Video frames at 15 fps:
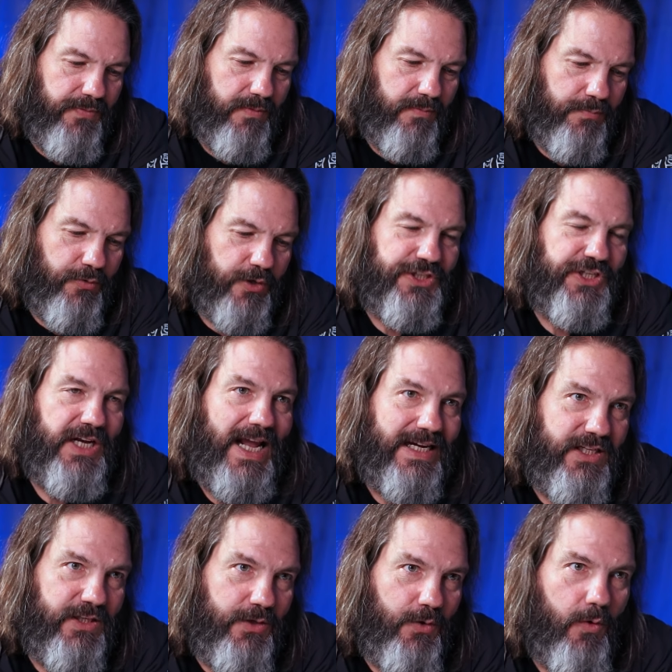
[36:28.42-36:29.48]

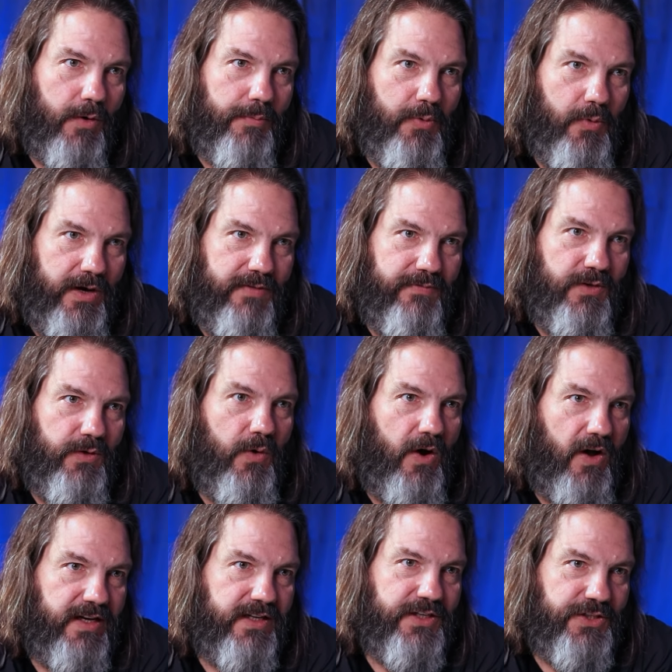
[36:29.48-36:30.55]
project your point of view
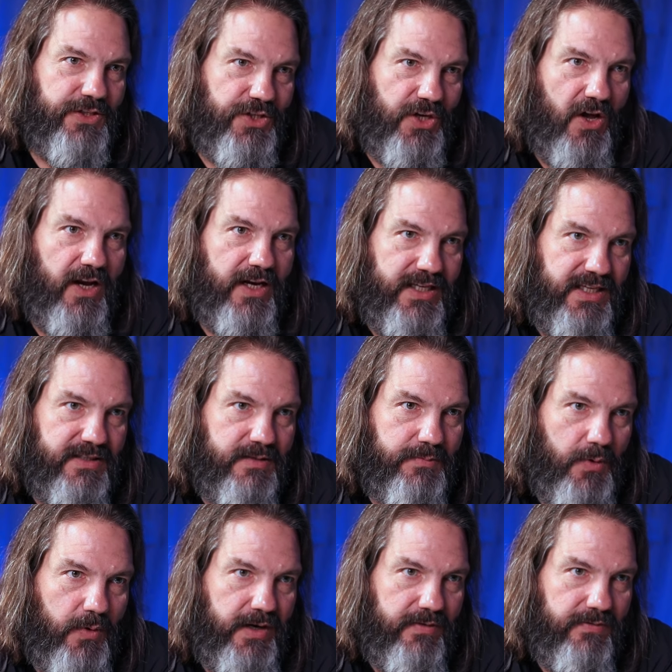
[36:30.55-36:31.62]
onto Johnny's
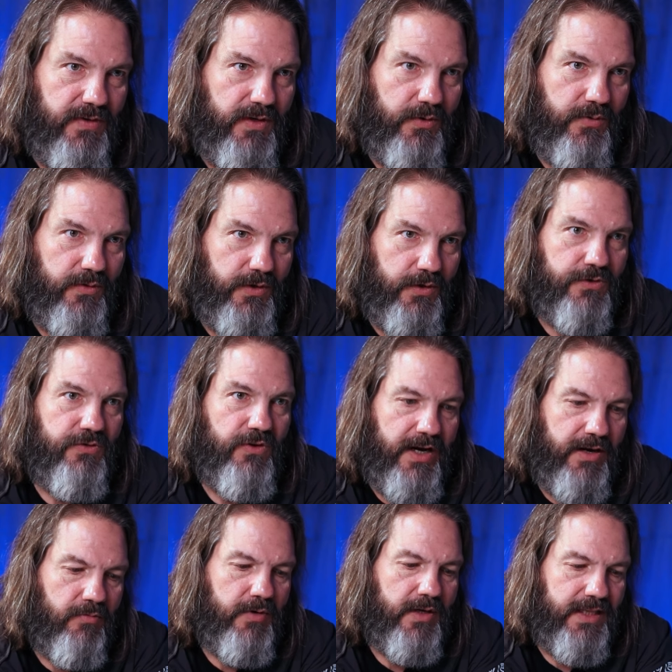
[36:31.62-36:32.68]
point of view. You're trying
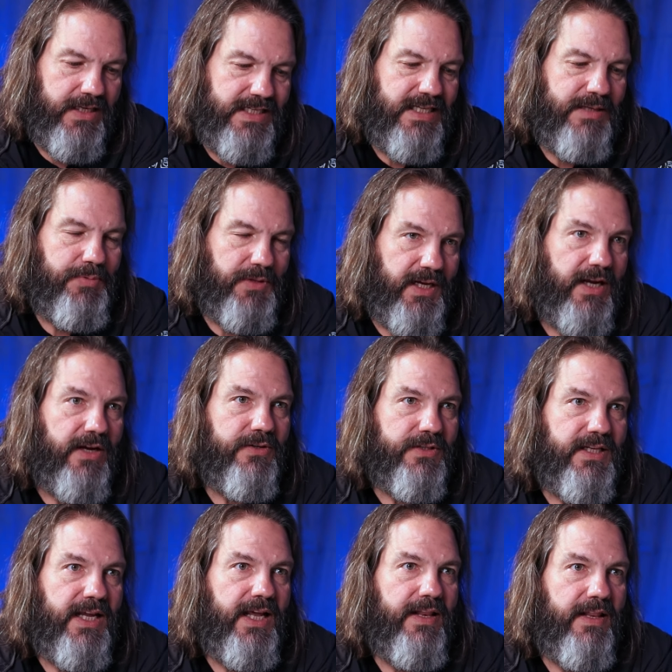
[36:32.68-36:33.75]
right. to really deeply
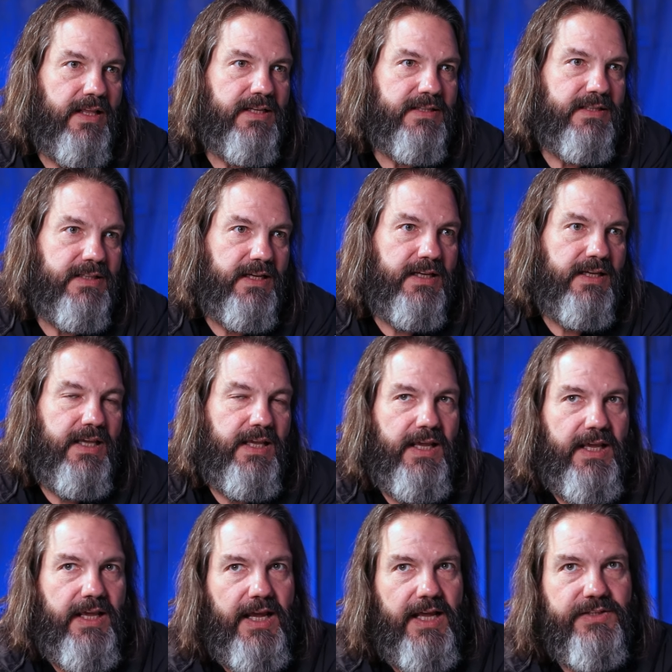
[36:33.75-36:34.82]
understand this thing.
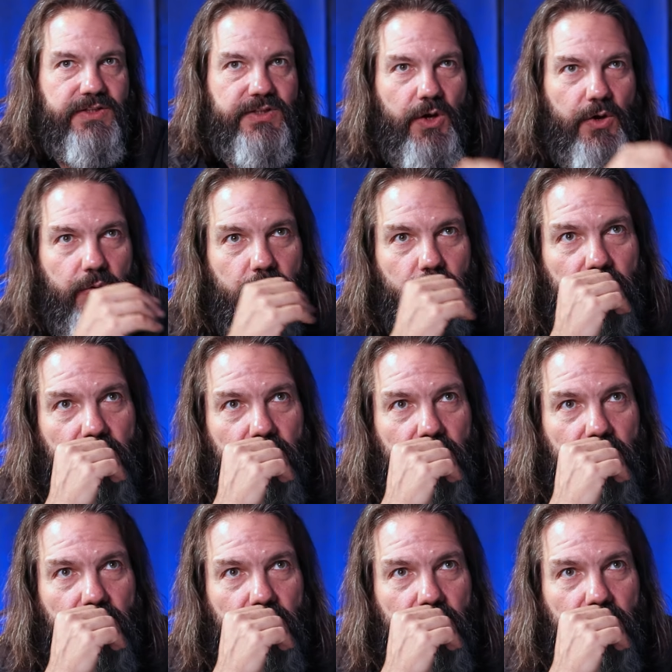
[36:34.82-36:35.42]
Yeah. And so,